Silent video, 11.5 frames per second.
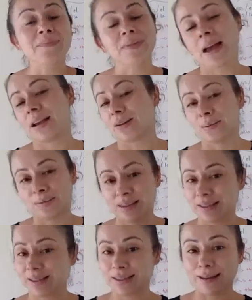I know,
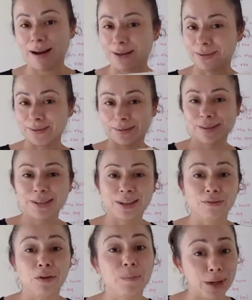it's a lot to give
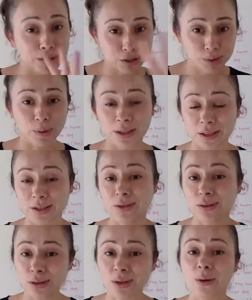you, but I just wanted you
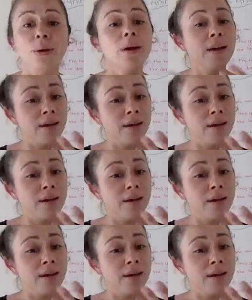to know